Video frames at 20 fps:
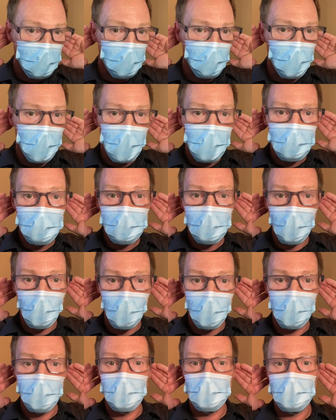the mask
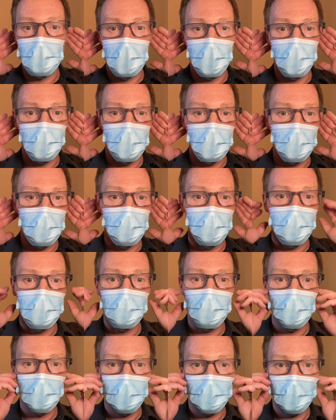over the top of the
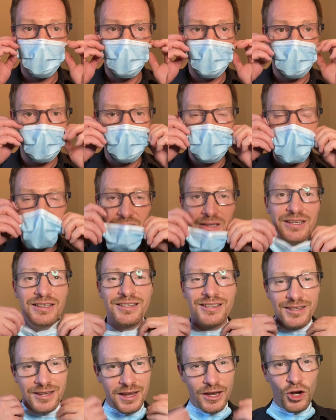ears.
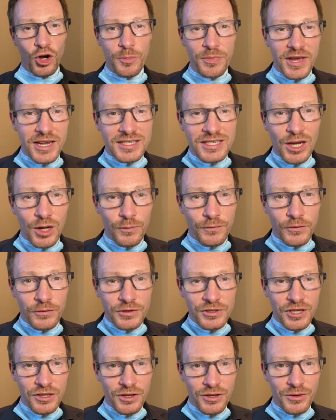I hope that's helpful
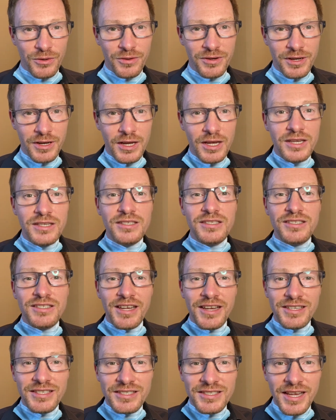to you.
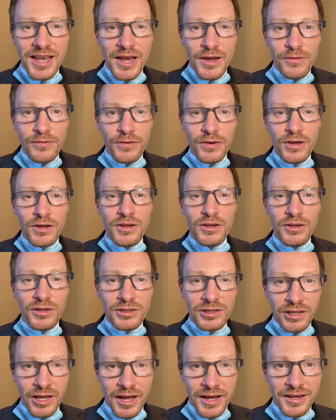Stay safe.
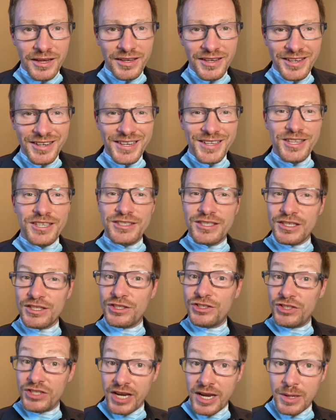Good luck. This is
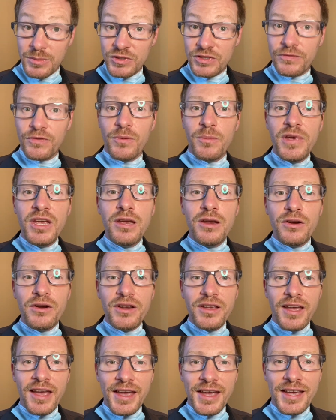James from
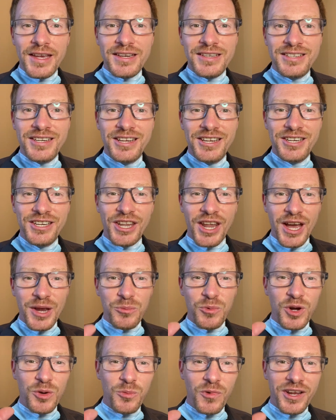Hearing Aid
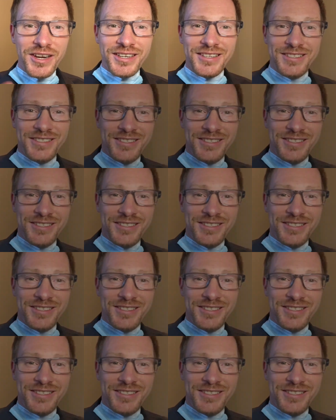911.